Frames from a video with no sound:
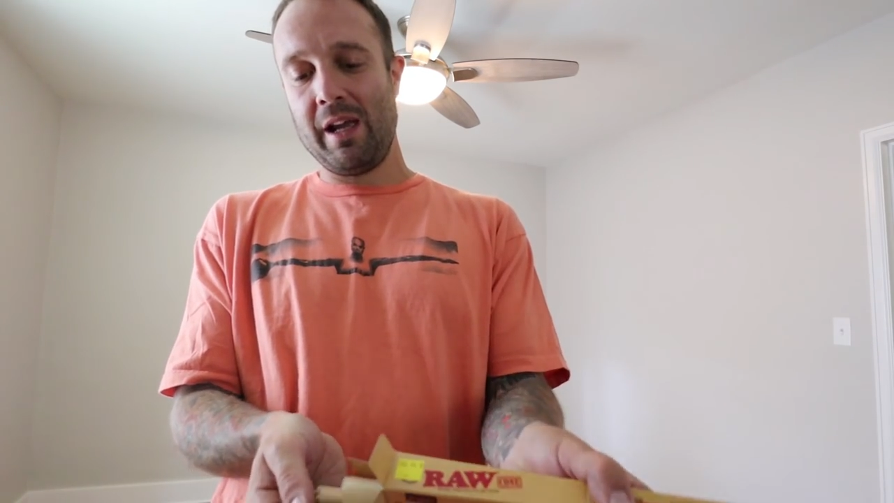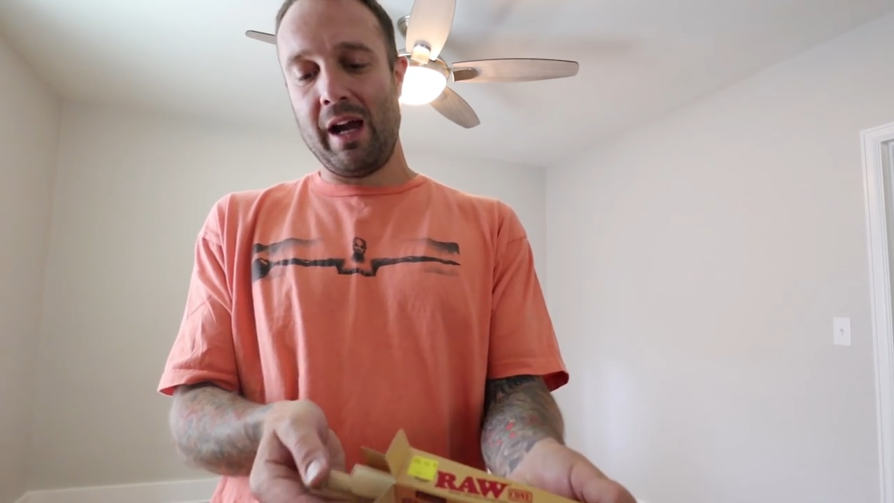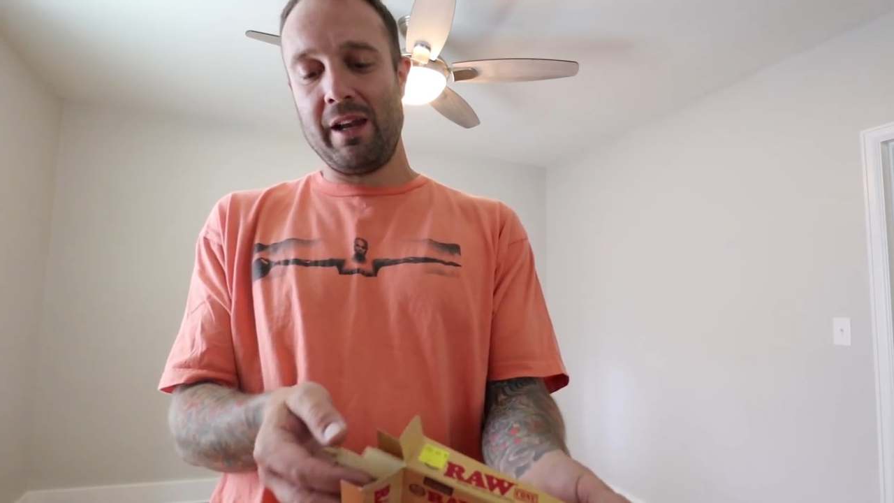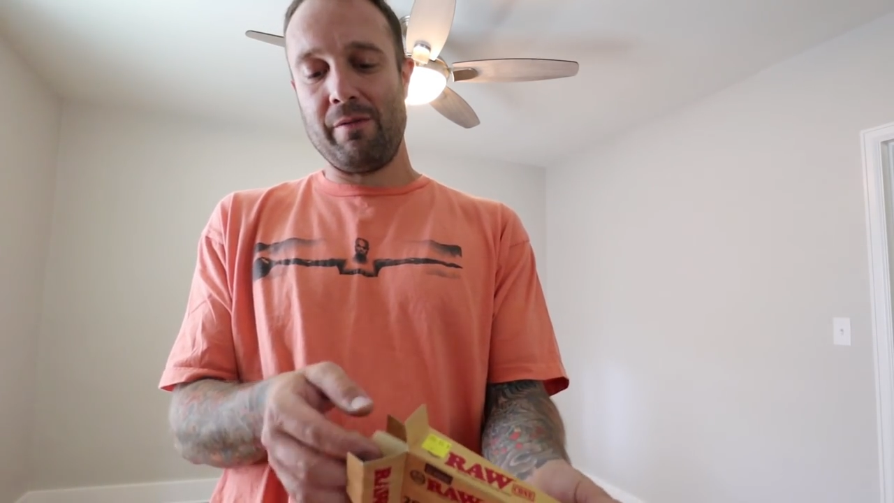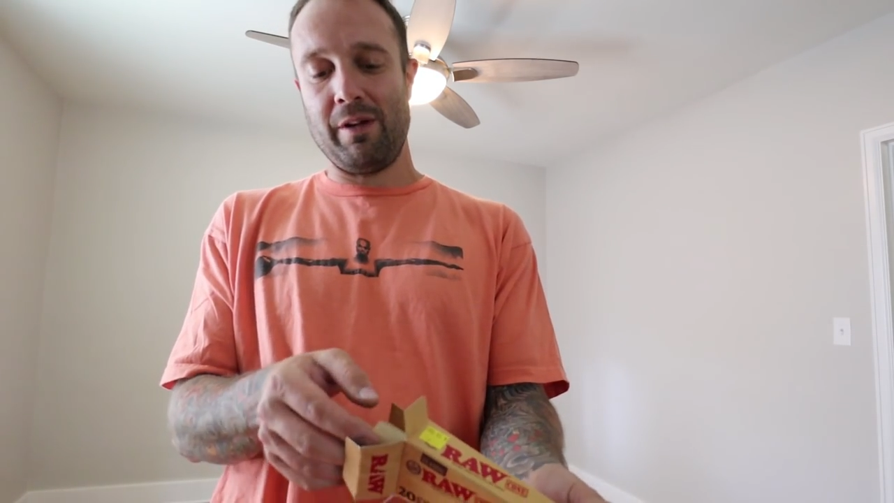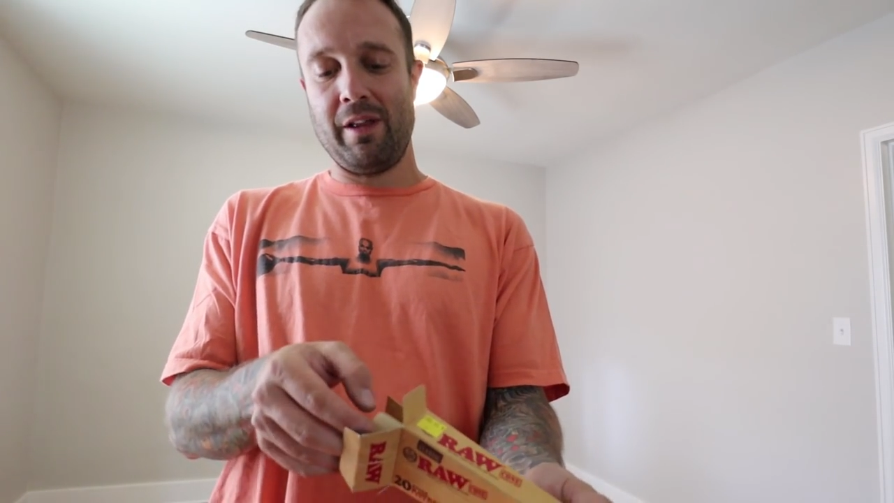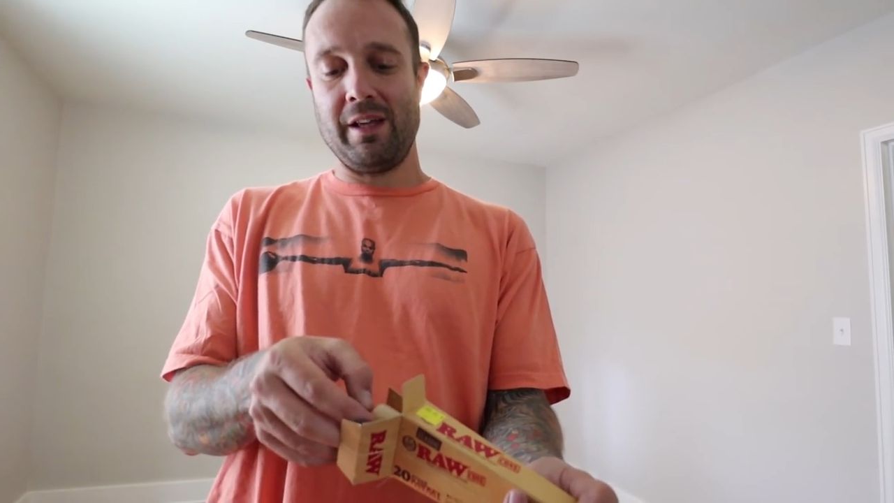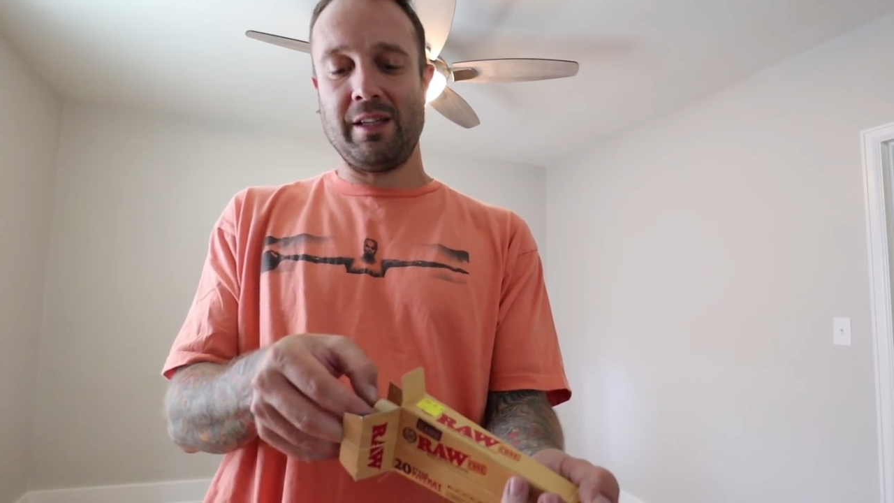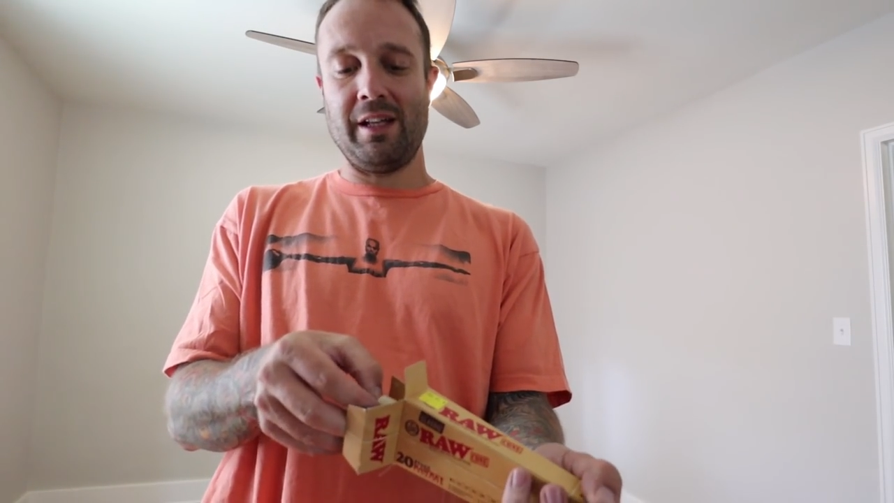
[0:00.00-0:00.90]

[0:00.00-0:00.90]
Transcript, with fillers: I didn't realize